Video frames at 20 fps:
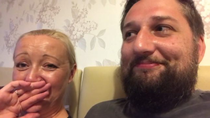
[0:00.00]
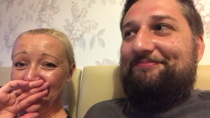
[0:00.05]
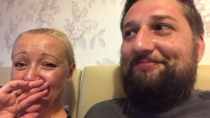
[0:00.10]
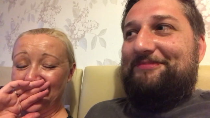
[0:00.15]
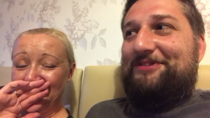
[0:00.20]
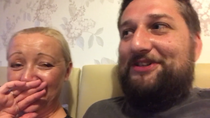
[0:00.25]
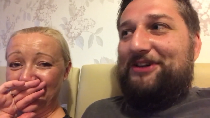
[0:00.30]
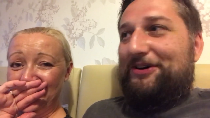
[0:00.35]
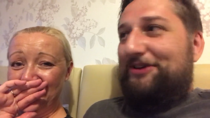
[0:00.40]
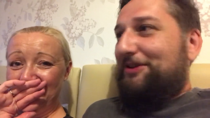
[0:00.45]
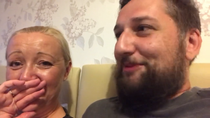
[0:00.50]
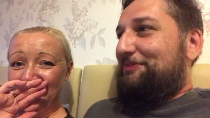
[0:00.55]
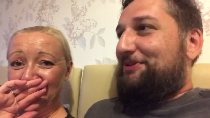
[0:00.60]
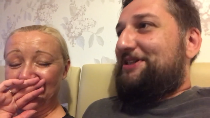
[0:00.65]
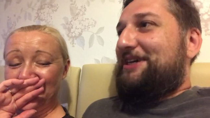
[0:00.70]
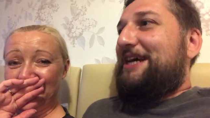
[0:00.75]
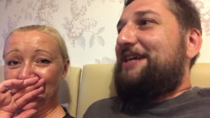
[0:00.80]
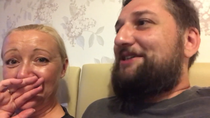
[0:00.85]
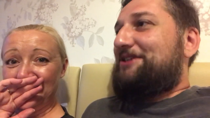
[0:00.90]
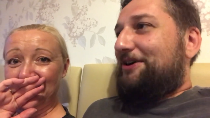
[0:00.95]
Speaker 1: So the
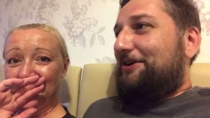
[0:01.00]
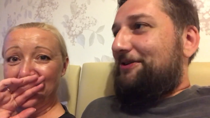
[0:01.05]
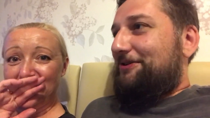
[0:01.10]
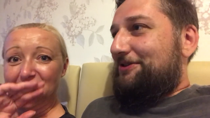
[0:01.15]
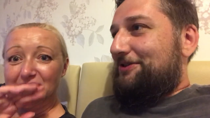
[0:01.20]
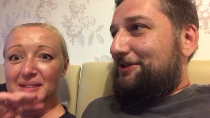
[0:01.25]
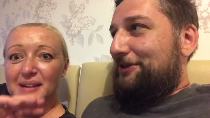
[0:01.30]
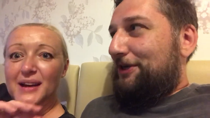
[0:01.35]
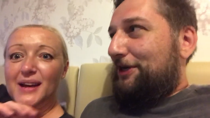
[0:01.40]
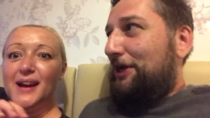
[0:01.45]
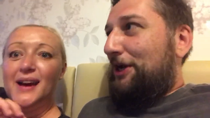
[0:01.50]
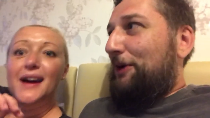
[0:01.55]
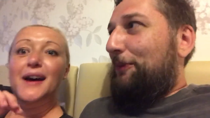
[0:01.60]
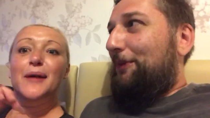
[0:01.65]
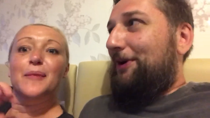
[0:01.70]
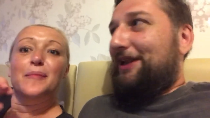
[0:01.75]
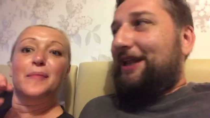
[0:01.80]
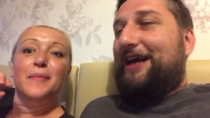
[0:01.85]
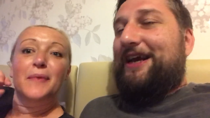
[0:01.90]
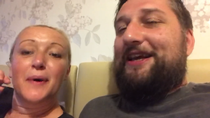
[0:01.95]
potatoes
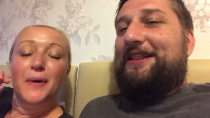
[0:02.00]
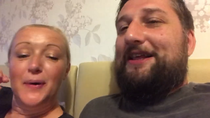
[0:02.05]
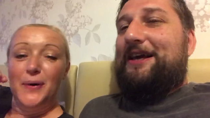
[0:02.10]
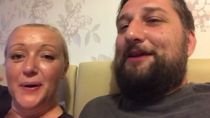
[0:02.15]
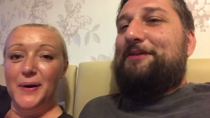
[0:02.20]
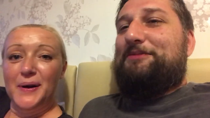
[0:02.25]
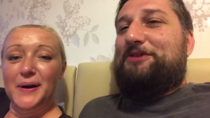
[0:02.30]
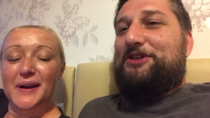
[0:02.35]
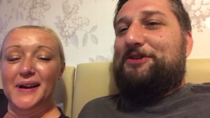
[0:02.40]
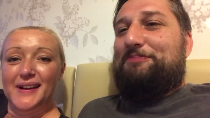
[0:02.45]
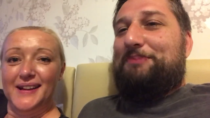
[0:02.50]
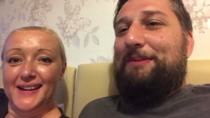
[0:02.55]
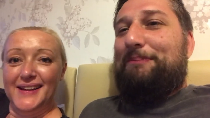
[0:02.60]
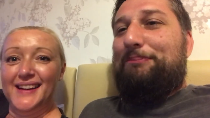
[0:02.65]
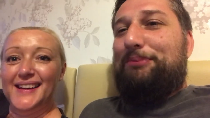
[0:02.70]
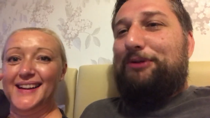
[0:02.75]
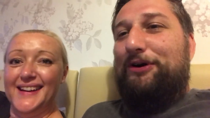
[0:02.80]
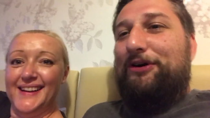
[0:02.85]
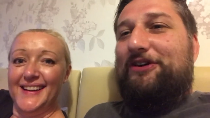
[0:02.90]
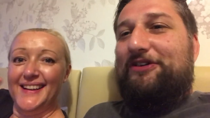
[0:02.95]
were like they'd just been
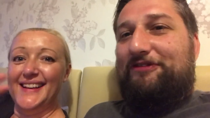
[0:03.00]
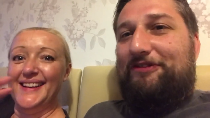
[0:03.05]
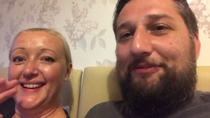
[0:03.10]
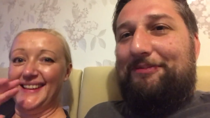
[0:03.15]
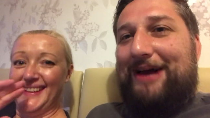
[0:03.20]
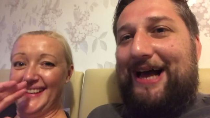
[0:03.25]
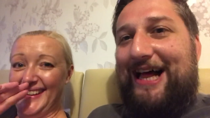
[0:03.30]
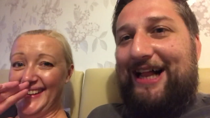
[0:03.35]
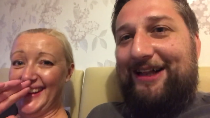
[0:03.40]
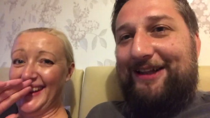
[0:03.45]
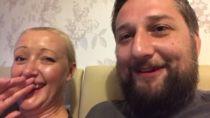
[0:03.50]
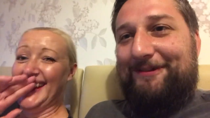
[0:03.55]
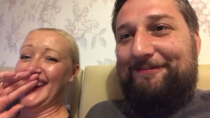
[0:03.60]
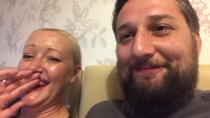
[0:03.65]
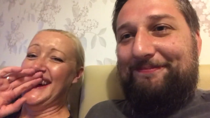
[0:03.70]
plucked from hell.